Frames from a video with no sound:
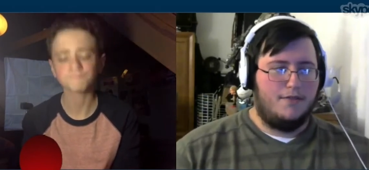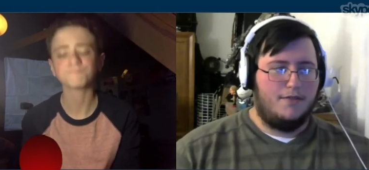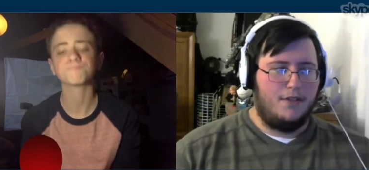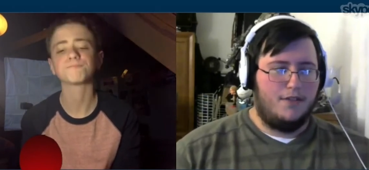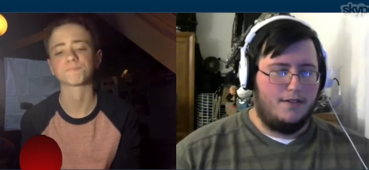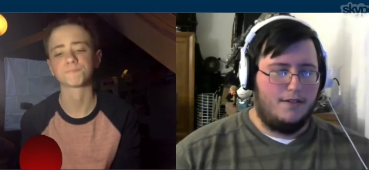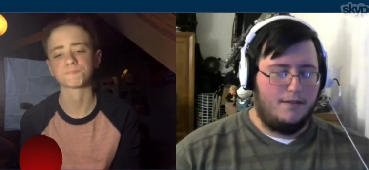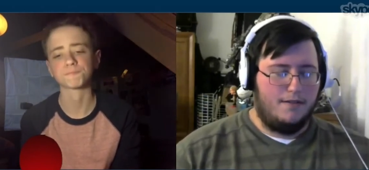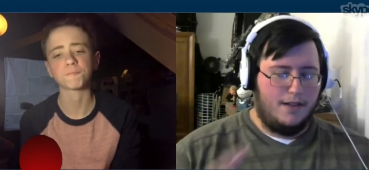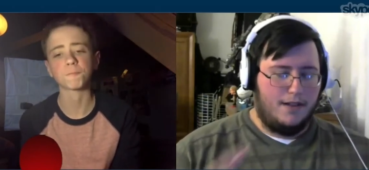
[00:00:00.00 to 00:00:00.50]
Speaker 1: If
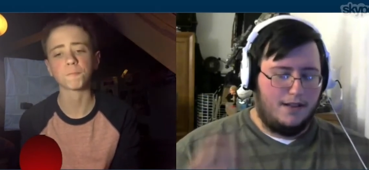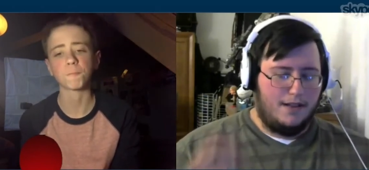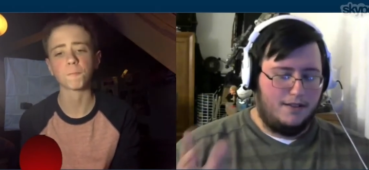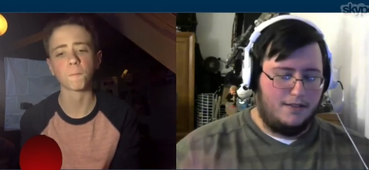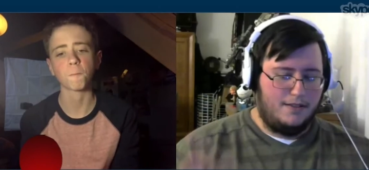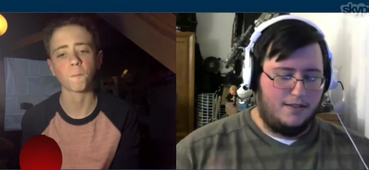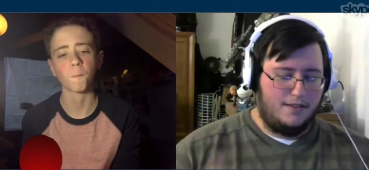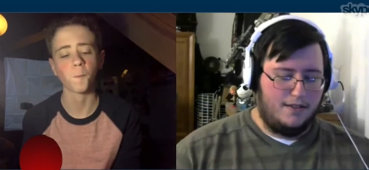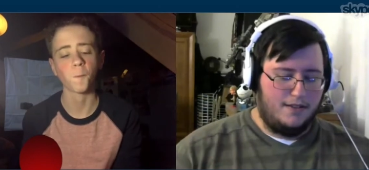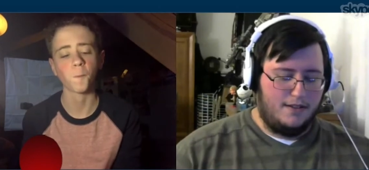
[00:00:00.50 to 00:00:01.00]
you're
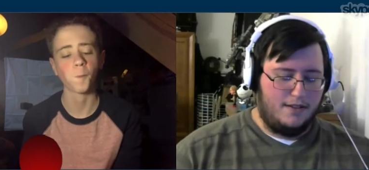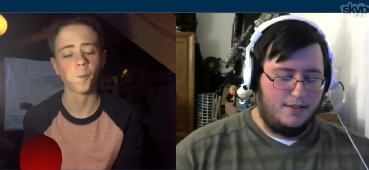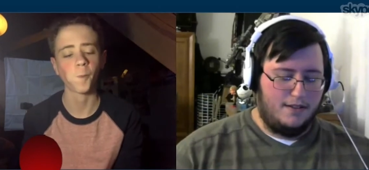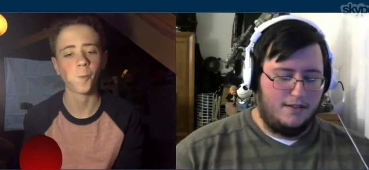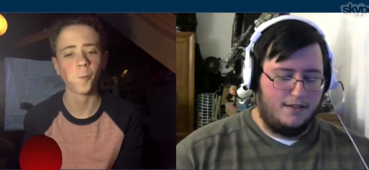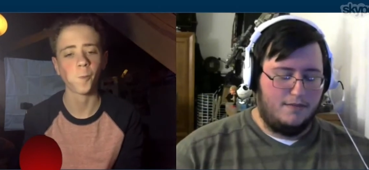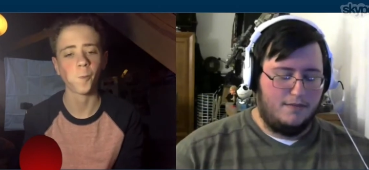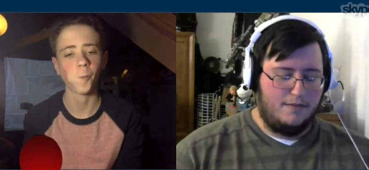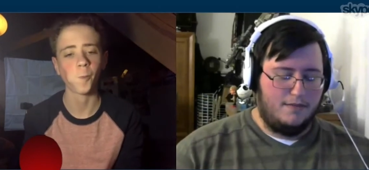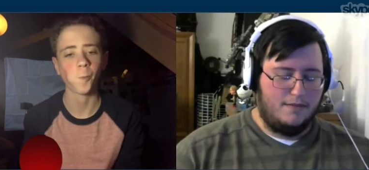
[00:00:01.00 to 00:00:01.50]

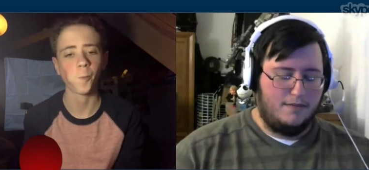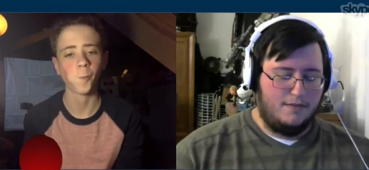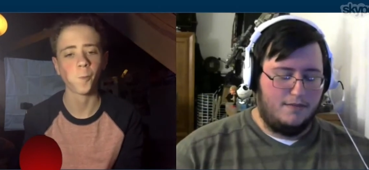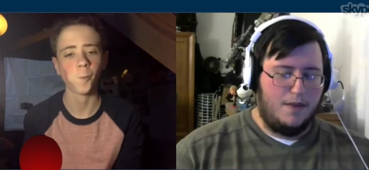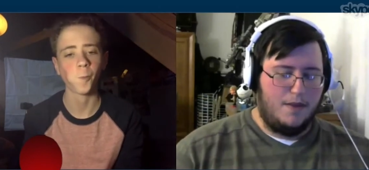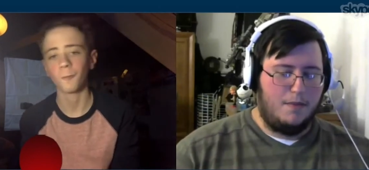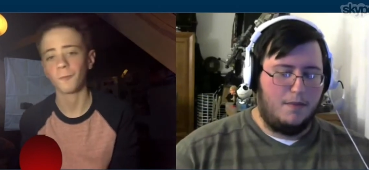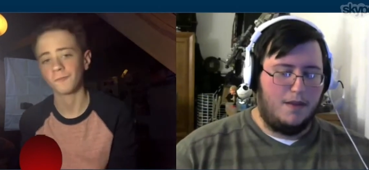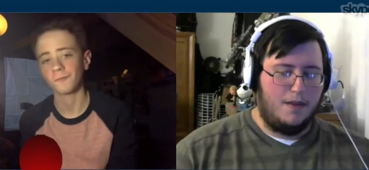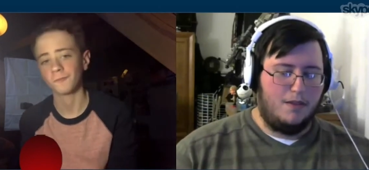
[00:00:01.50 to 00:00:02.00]
into
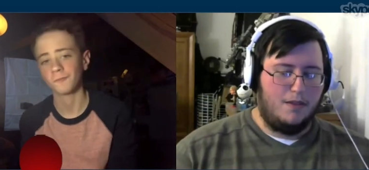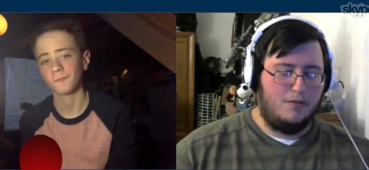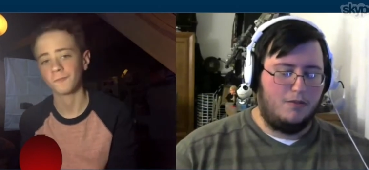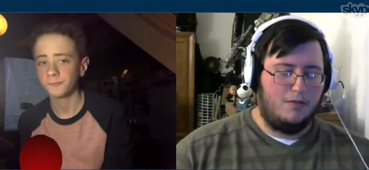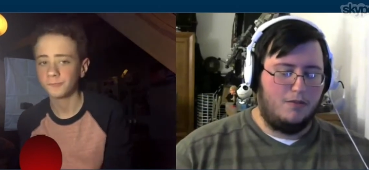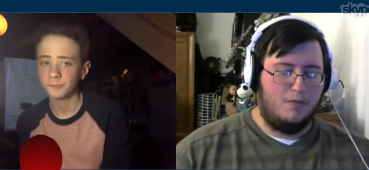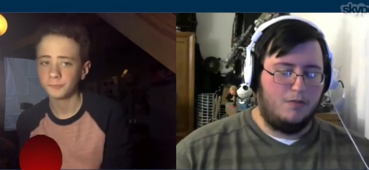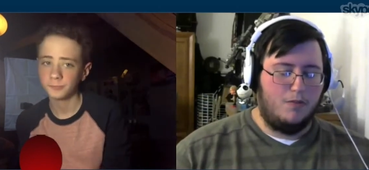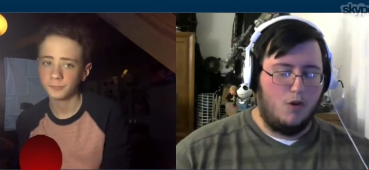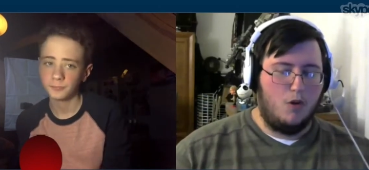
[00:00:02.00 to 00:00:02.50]
maybe the
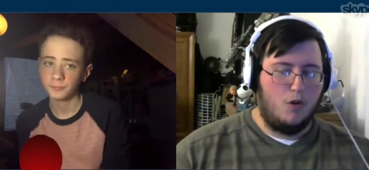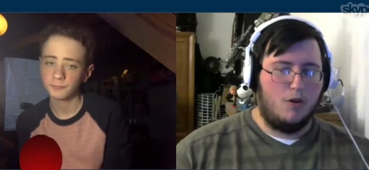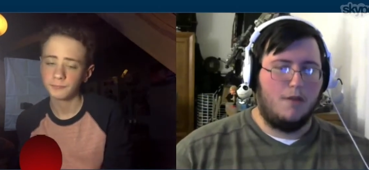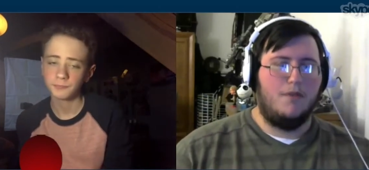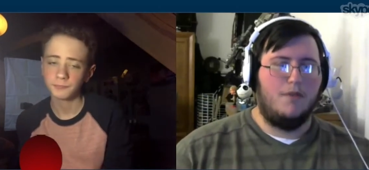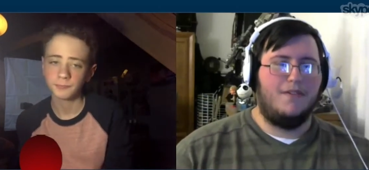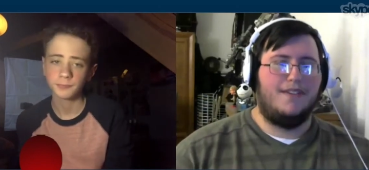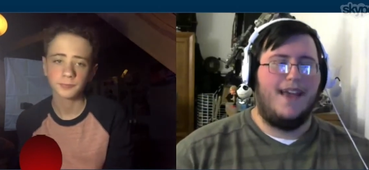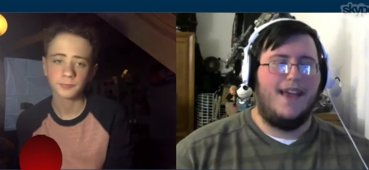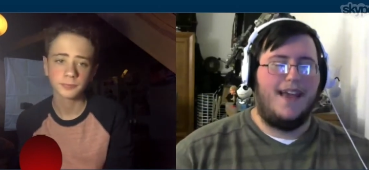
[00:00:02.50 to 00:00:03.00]
horror
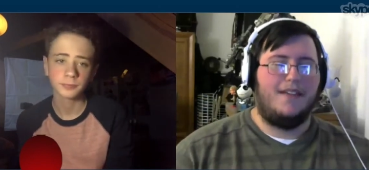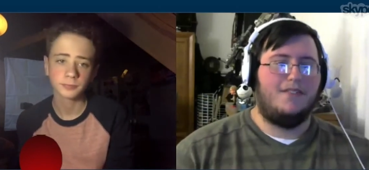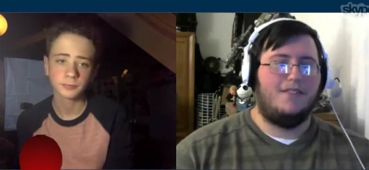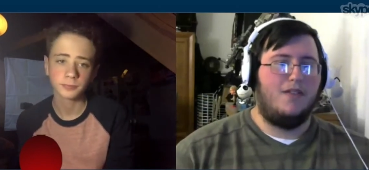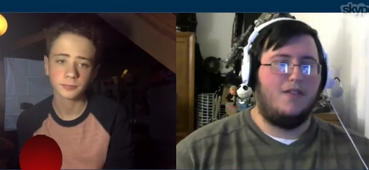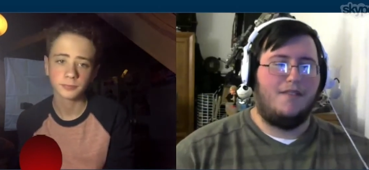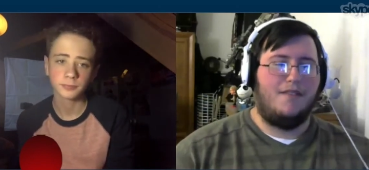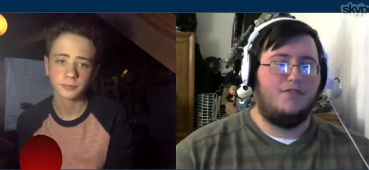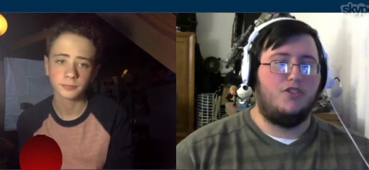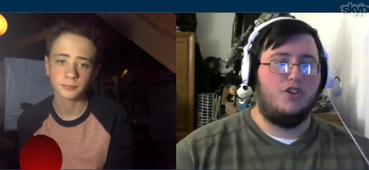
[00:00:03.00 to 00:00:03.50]
movies that have,
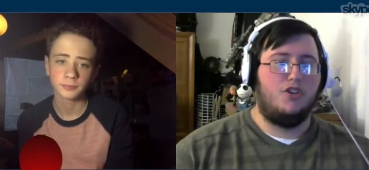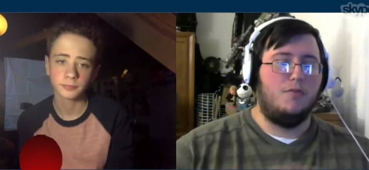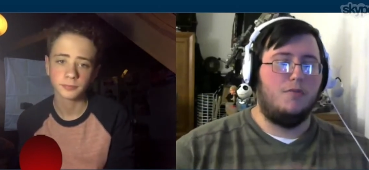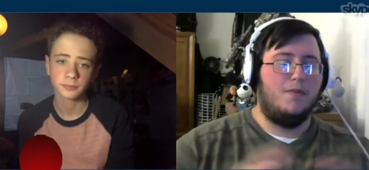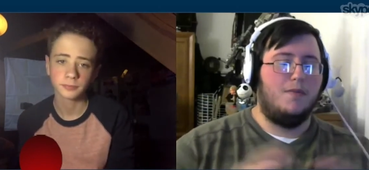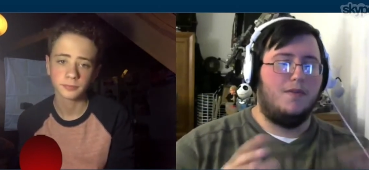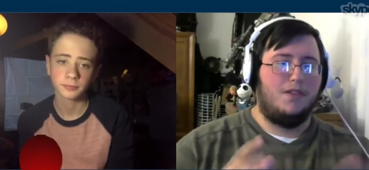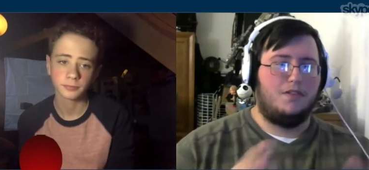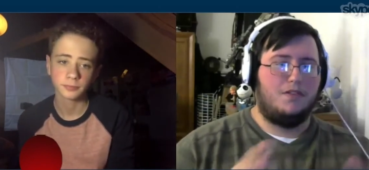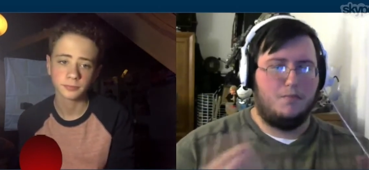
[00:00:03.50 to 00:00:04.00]
don't have too
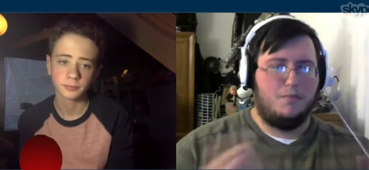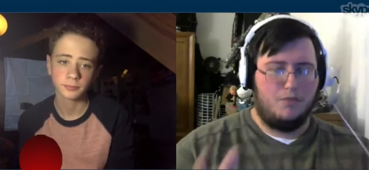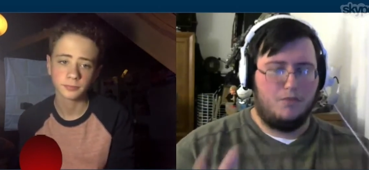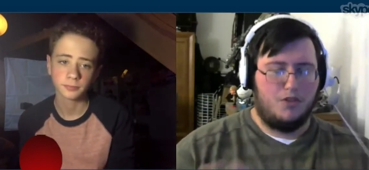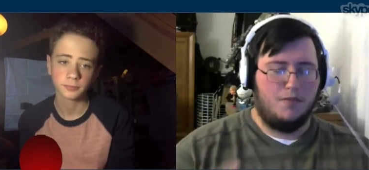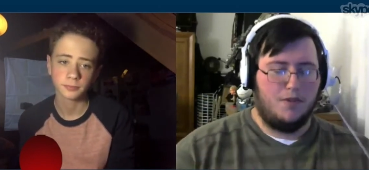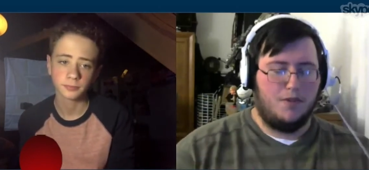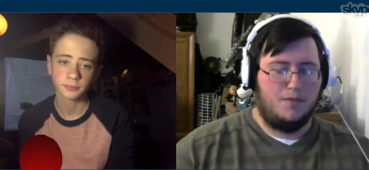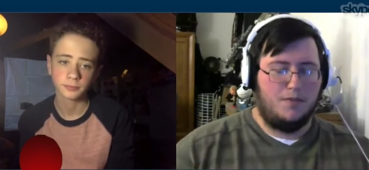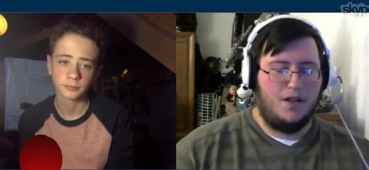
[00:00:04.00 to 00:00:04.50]
much
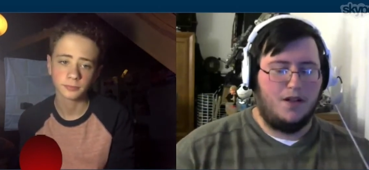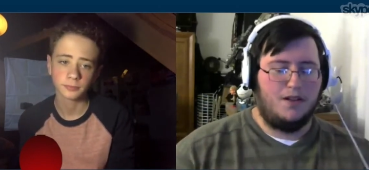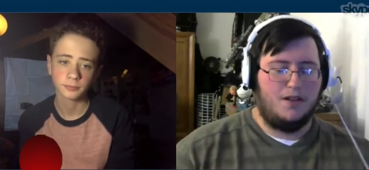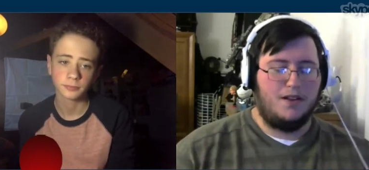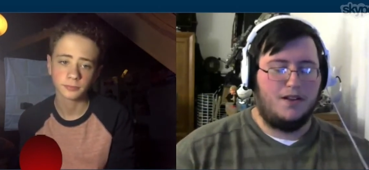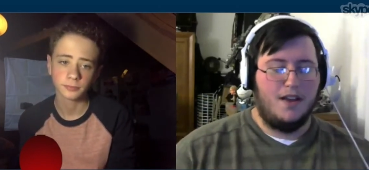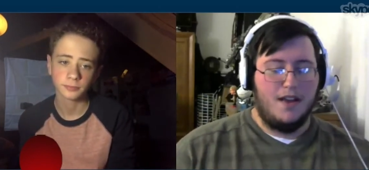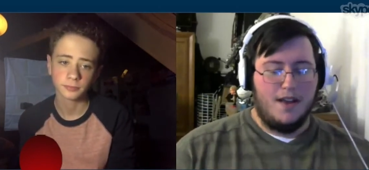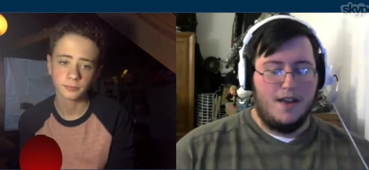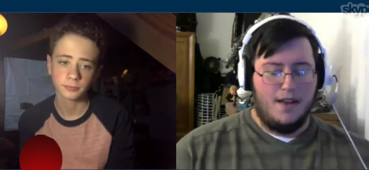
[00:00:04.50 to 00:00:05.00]
too much blood,